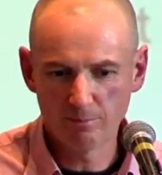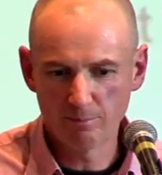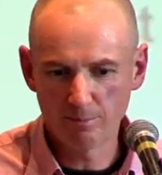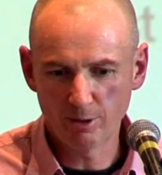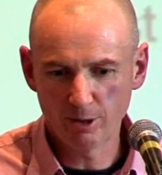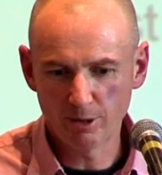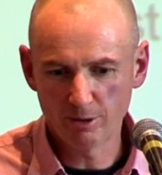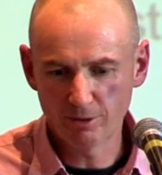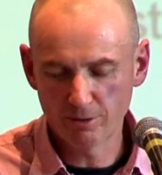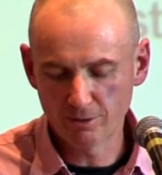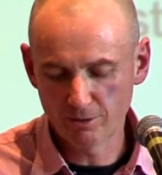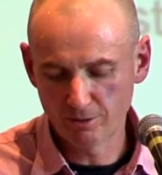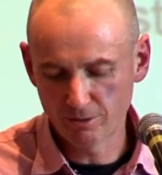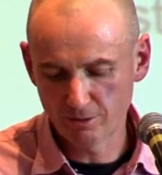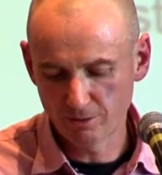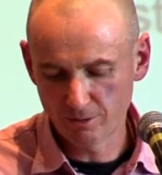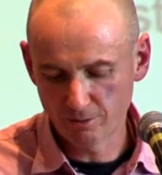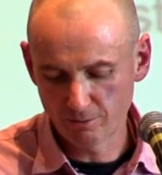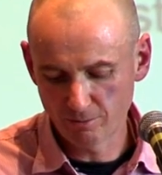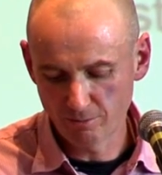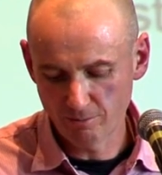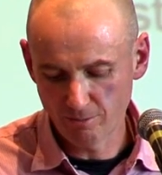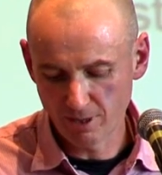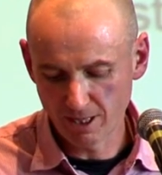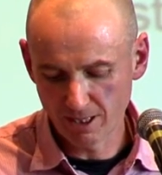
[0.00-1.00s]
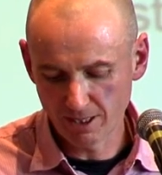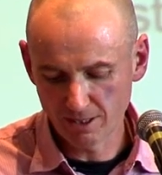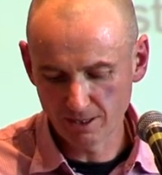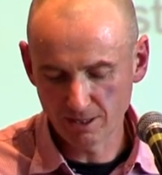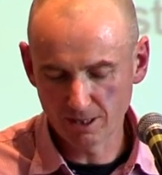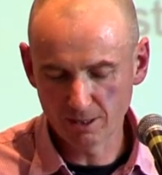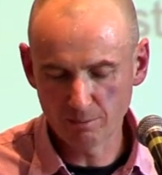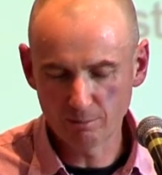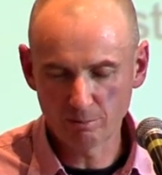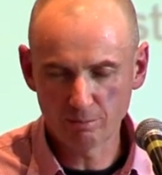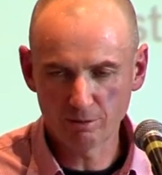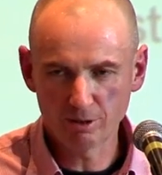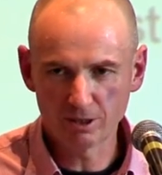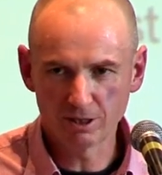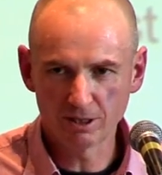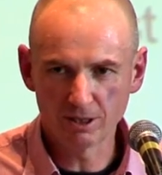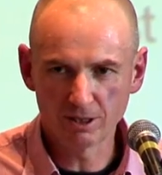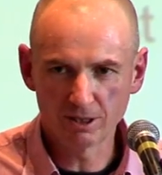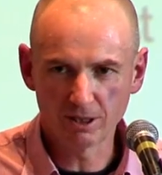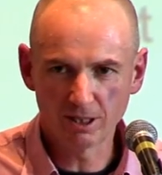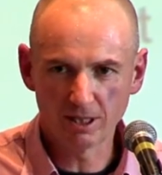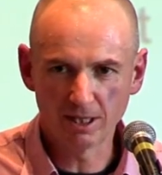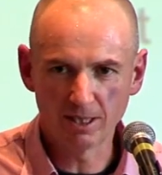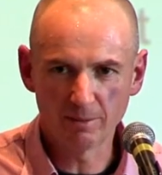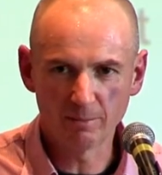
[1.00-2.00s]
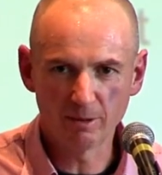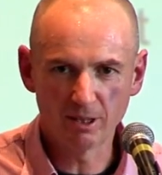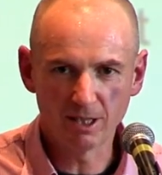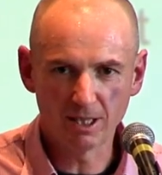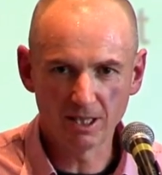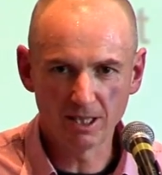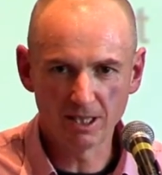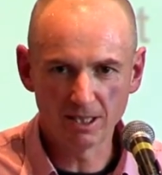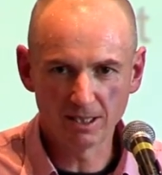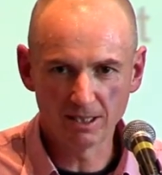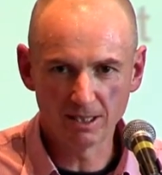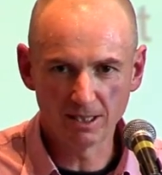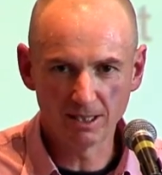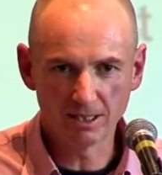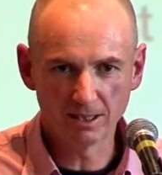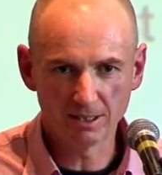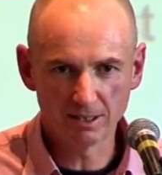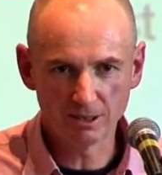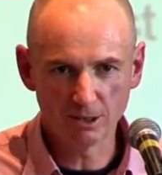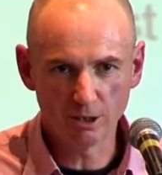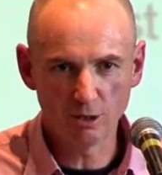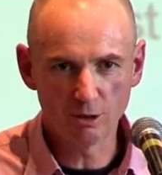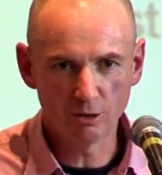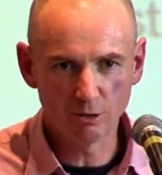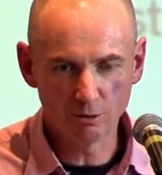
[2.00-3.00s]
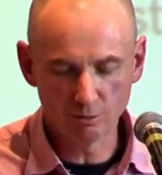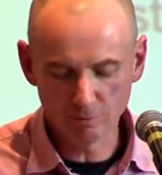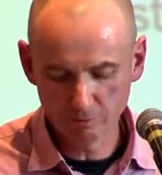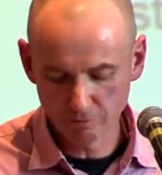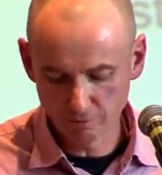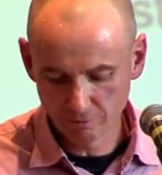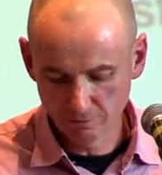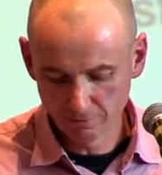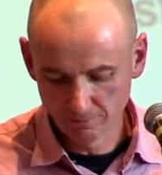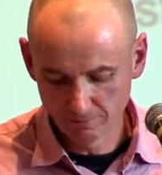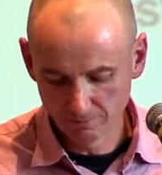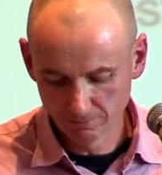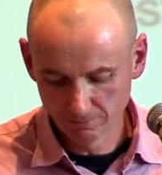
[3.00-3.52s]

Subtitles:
both makes the prisoner's dilemma easier to solve